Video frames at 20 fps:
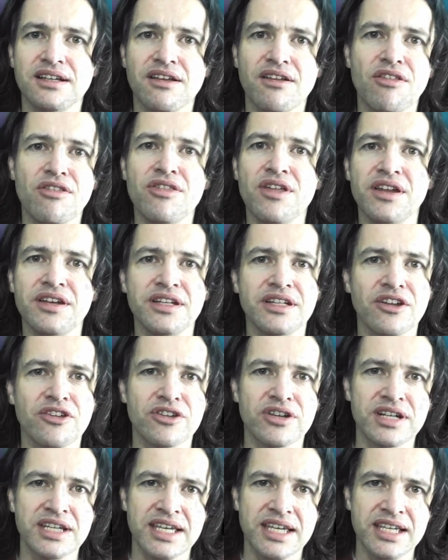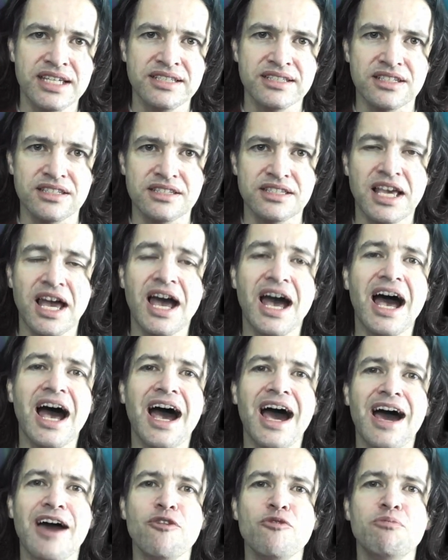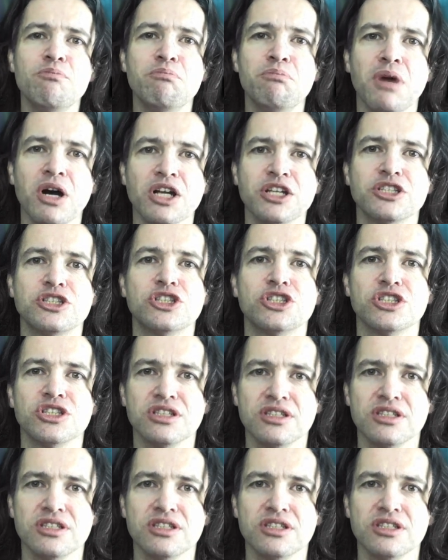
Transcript: than in other cases. How much